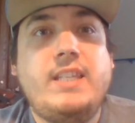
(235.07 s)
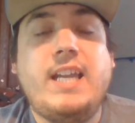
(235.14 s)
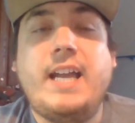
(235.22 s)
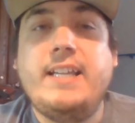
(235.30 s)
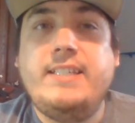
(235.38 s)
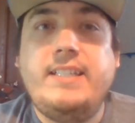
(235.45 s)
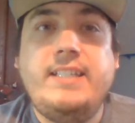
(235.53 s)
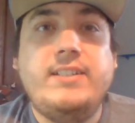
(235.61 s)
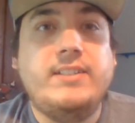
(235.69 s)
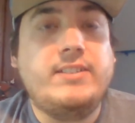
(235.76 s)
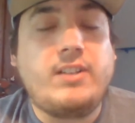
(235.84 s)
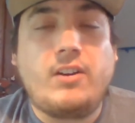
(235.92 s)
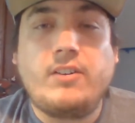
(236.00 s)
the
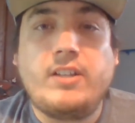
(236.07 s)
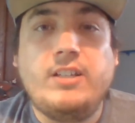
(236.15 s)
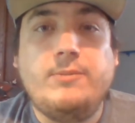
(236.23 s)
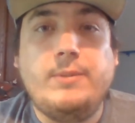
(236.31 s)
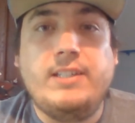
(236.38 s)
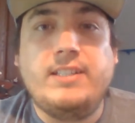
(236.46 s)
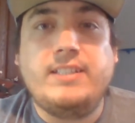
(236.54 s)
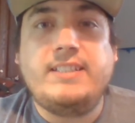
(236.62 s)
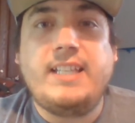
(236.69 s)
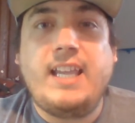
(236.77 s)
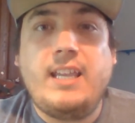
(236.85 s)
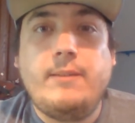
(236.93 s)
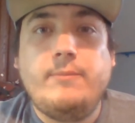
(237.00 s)
ideas aren't going to be the
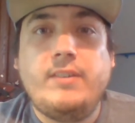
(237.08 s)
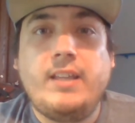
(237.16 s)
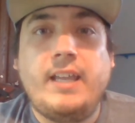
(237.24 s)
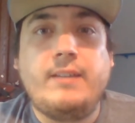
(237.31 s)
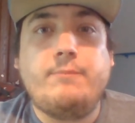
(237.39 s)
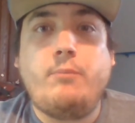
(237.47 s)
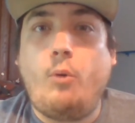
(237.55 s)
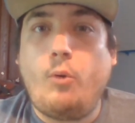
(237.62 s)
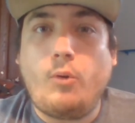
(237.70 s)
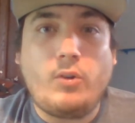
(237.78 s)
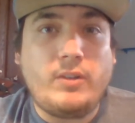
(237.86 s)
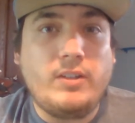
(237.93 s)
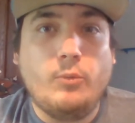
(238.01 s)
same. Like
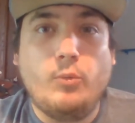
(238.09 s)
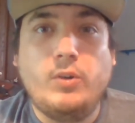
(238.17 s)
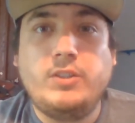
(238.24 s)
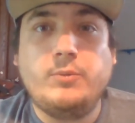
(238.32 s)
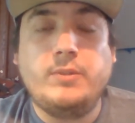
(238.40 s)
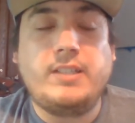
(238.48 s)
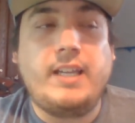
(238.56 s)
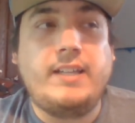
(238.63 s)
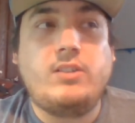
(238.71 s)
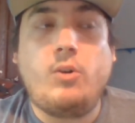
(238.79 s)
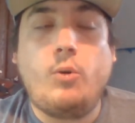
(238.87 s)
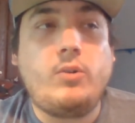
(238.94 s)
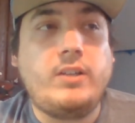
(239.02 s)
Portal in the Woods was like
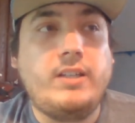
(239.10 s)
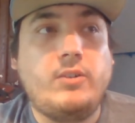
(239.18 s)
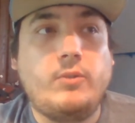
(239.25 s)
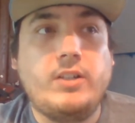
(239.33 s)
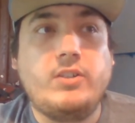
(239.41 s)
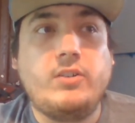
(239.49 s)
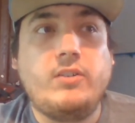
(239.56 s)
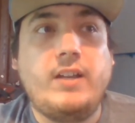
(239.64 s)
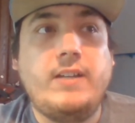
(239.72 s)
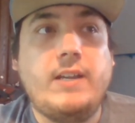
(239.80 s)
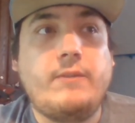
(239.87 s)
totally original. I